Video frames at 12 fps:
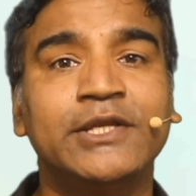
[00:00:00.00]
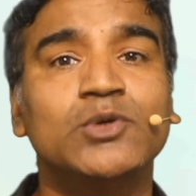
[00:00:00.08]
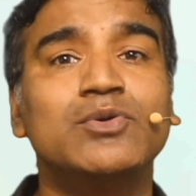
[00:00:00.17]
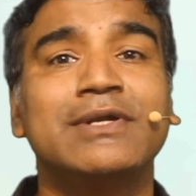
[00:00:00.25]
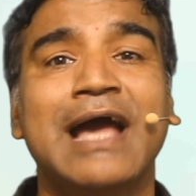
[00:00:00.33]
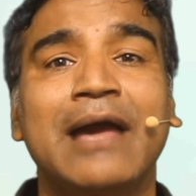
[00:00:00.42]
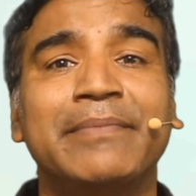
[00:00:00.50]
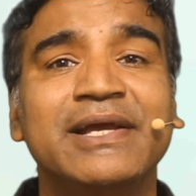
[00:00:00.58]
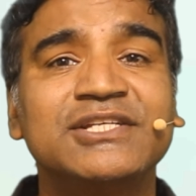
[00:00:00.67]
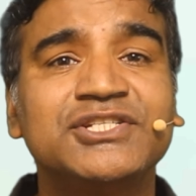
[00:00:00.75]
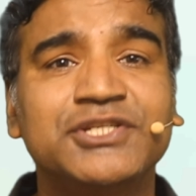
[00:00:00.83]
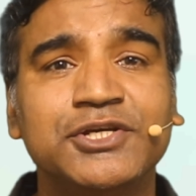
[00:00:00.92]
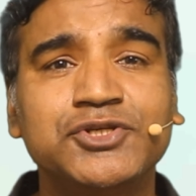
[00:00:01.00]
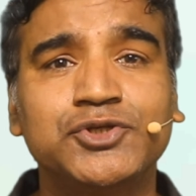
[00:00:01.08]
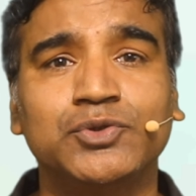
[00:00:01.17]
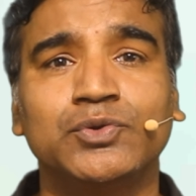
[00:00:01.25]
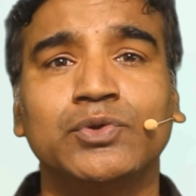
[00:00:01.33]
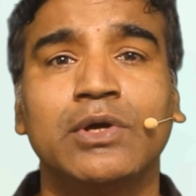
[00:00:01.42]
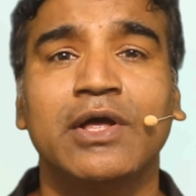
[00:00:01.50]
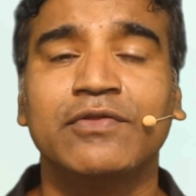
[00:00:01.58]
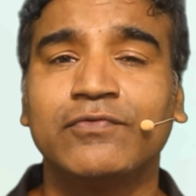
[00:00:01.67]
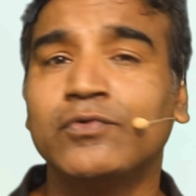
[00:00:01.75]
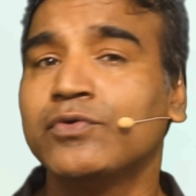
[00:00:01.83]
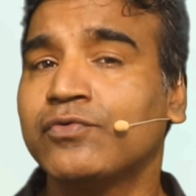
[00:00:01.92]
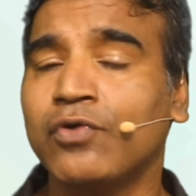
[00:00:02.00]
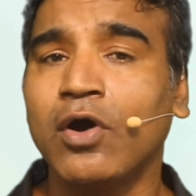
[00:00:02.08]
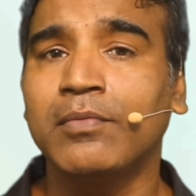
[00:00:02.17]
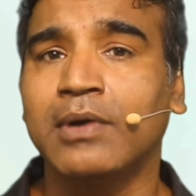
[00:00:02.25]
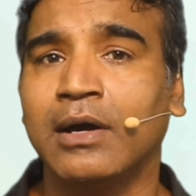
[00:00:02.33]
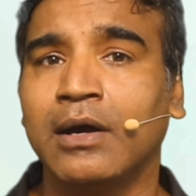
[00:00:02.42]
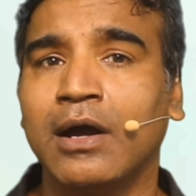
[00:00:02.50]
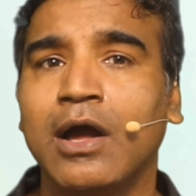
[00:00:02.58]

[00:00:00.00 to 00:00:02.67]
you damage tissue through trauma